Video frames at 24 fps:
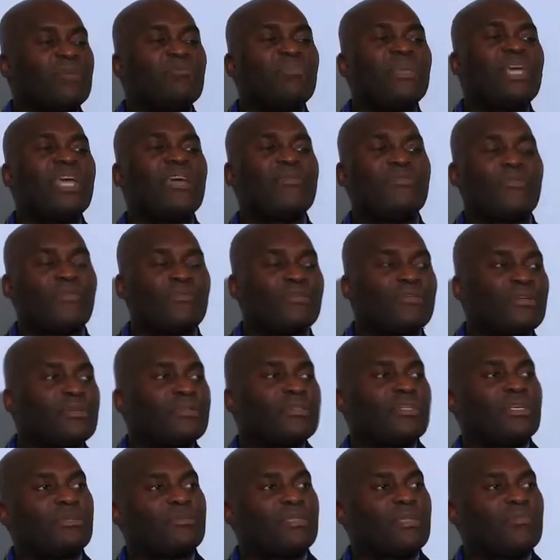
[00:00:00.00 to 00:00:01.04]
the behavior of
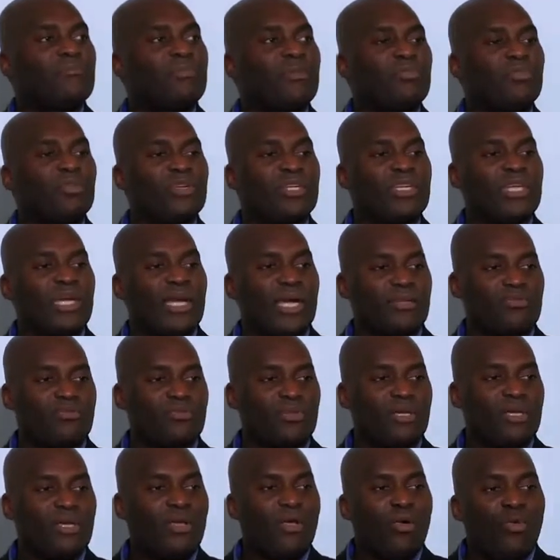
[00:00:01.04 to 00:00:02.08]
the people in the
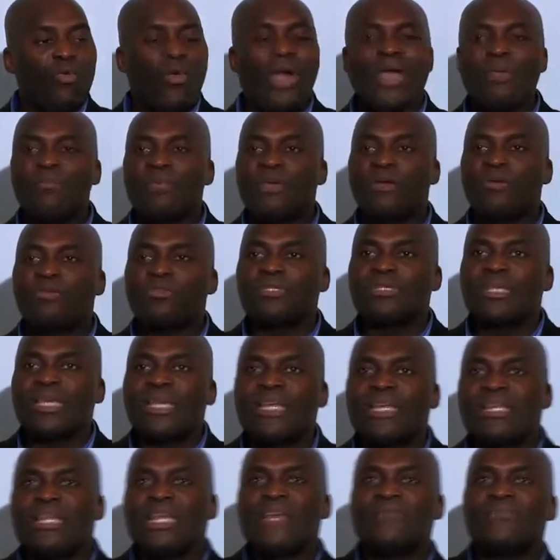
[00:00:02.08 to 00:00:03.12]
country. Why? Because
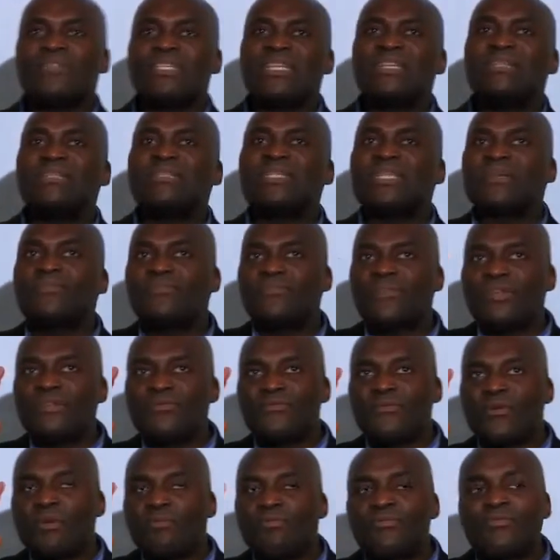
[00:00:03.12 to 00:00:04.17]
they've seen
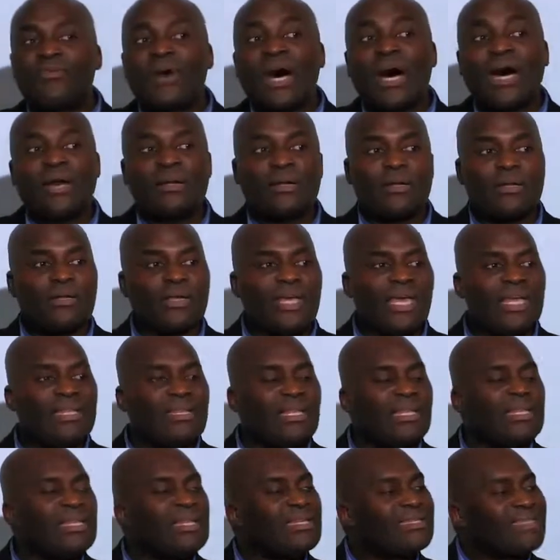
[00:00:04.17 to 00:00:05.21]
something from far,
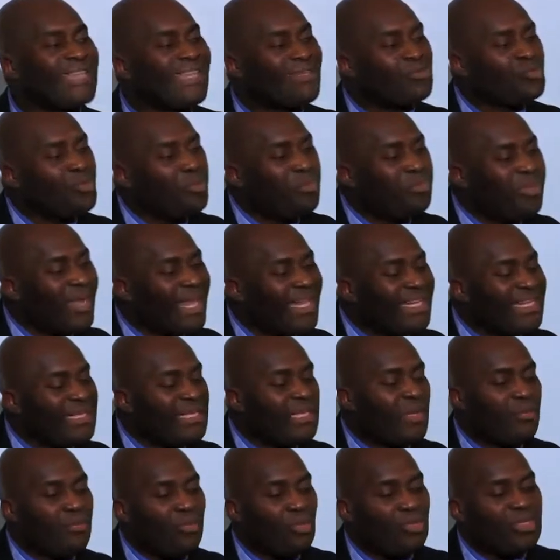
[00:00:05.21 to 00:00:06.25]
and then they start to plan
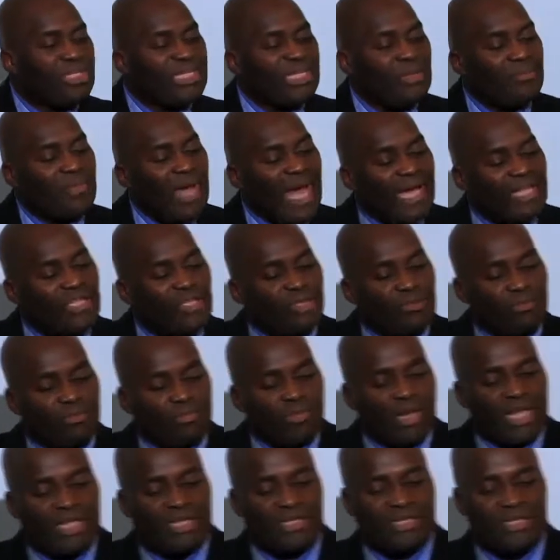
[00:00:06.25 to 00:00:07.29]
it, they put some action
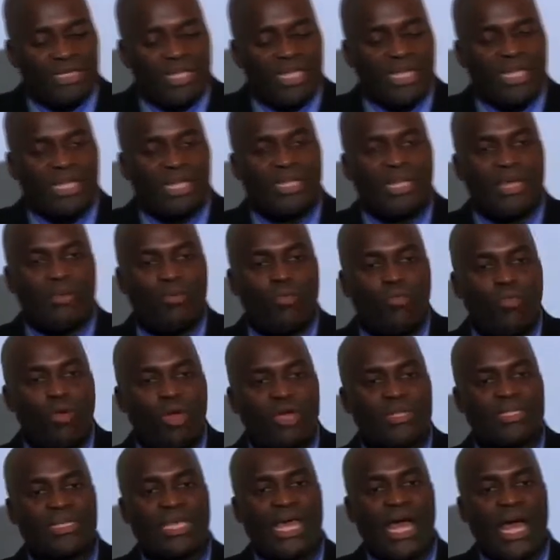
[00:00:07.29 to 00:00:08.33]
plans, they
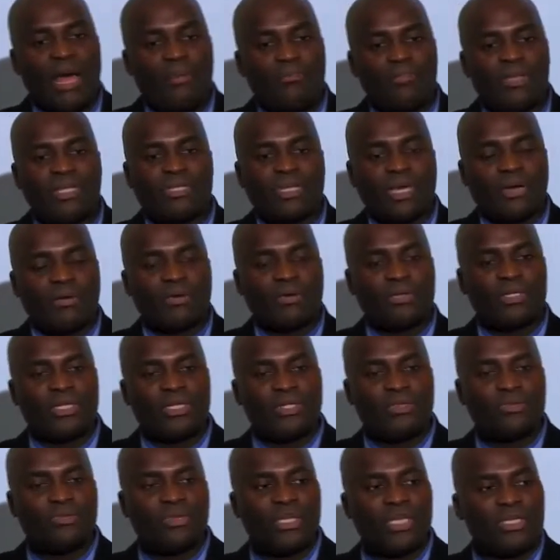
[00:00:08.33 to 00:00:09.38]
work the habit
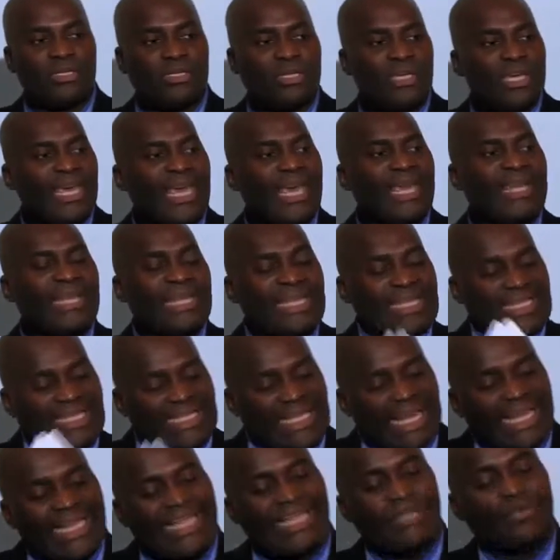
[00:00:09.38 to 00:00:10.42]
according to it, and they
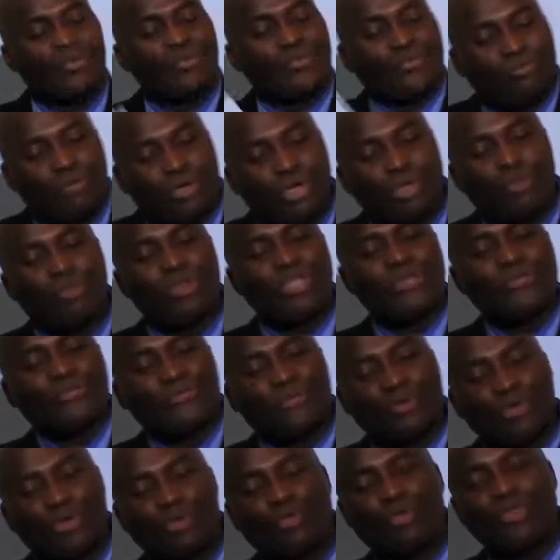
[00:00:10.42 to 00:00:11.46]
started to follow it
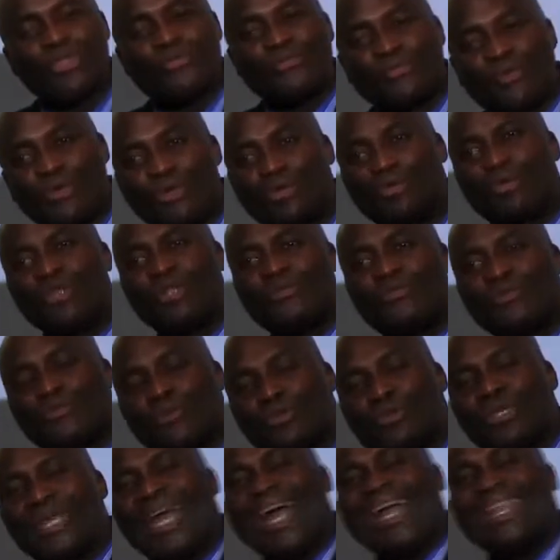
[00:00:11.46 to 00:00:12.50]

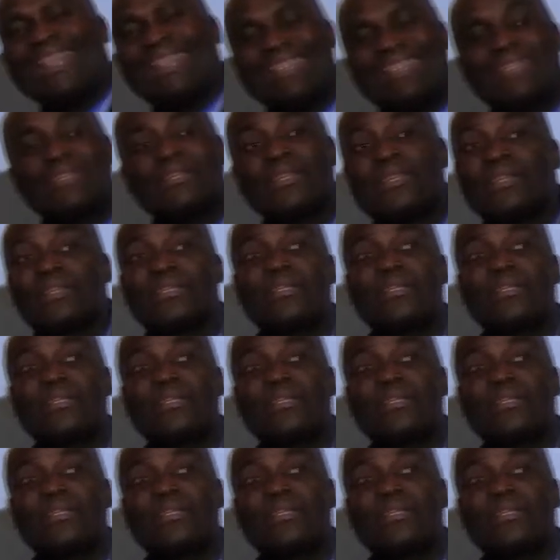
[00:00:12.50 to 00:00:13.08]
until they